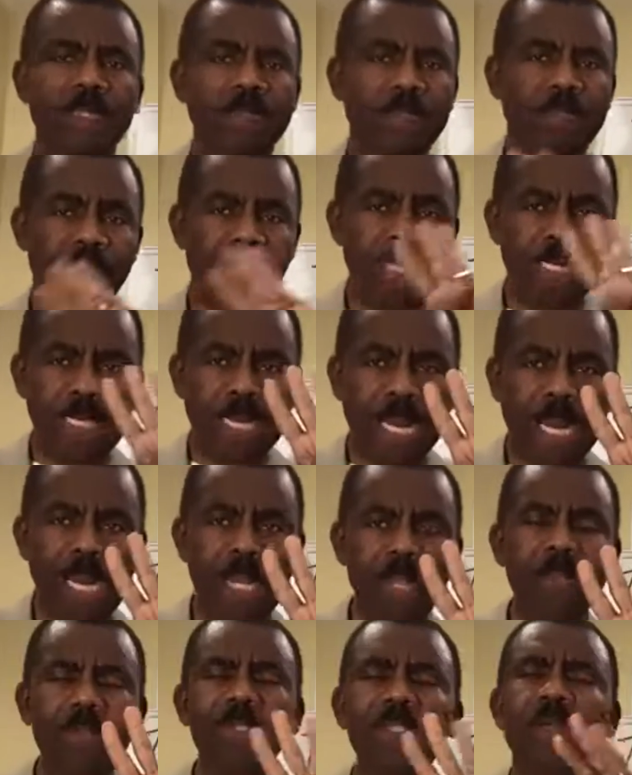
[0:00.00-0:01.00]
Three
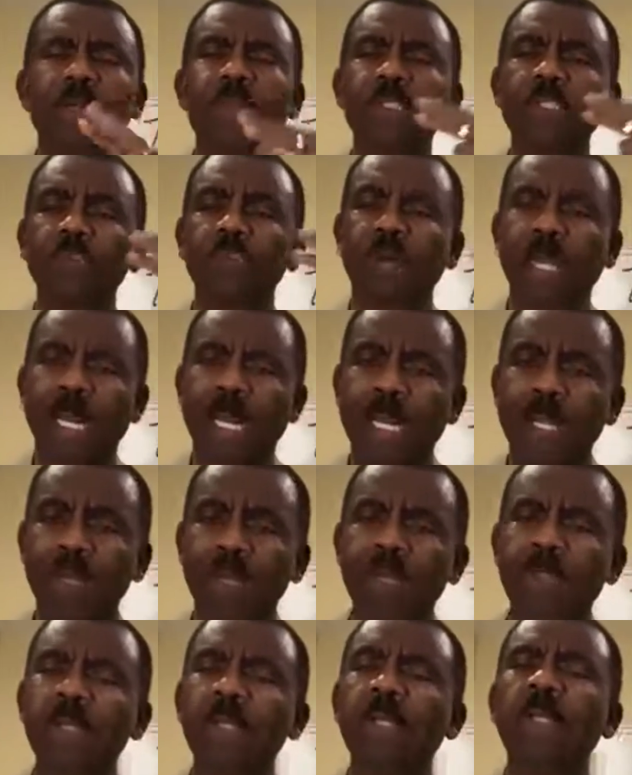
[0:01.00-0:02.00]
angles of a
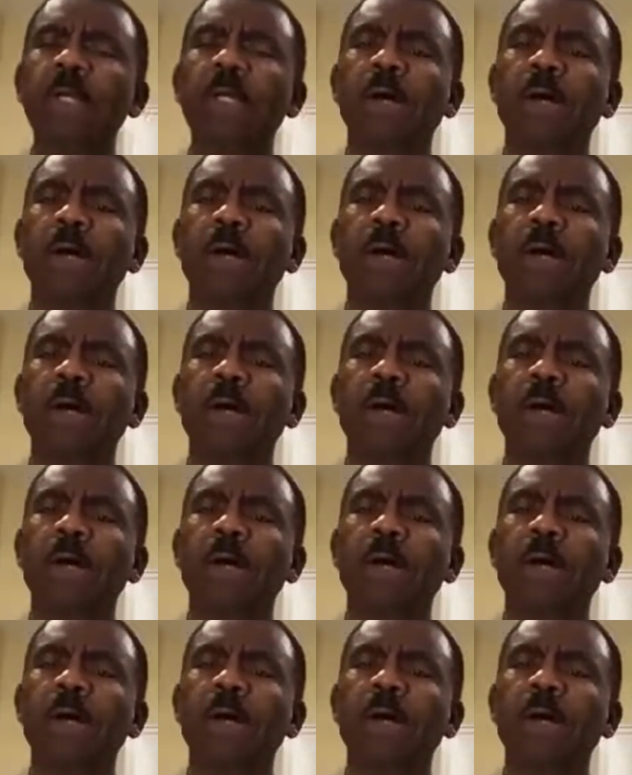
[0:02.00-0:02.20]
triangle